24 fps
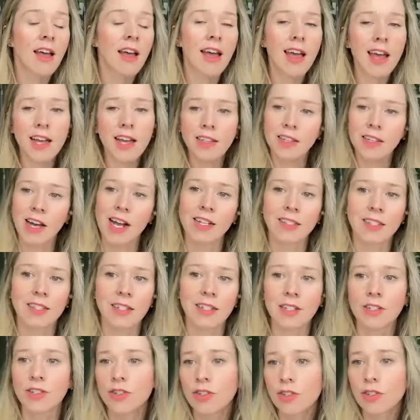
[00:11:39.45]
airlines
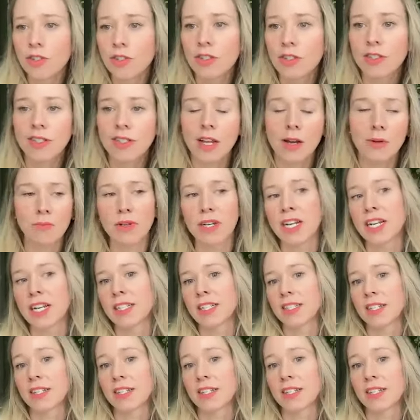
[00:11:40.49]
and insurance companies.